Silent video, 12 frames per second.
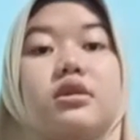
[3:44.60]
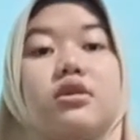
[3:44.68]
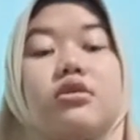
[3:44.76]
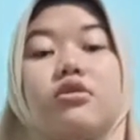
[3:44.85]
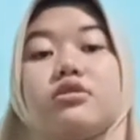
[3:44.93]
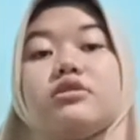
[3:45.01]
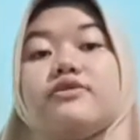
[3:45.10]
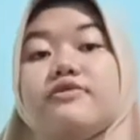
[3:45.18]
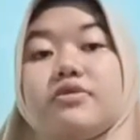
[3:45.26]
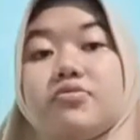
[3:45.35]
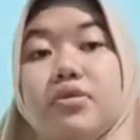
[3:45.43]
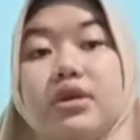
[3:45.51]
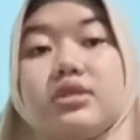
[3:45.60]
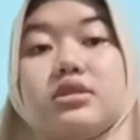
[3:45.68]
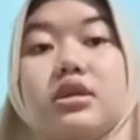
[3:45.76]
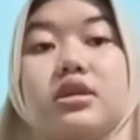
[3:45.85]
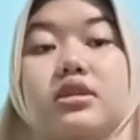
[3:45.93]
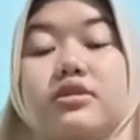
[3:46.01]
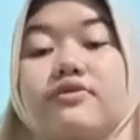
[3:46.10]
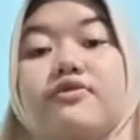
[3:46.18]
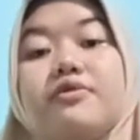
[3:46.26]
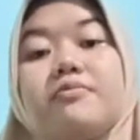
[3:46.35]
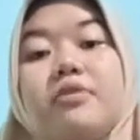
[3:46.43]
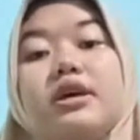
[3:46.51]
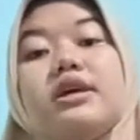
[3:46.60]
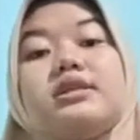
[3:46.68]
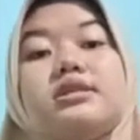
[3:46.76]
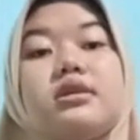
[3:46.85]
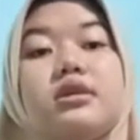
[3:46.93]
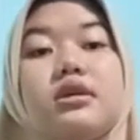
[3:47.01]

or different rates in different places,